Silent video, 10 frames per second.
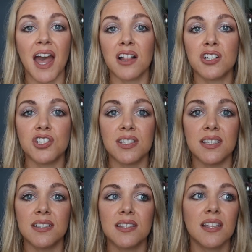
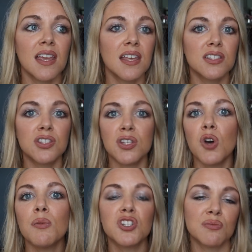allergies
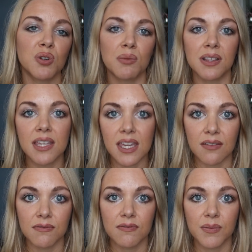so much more relief.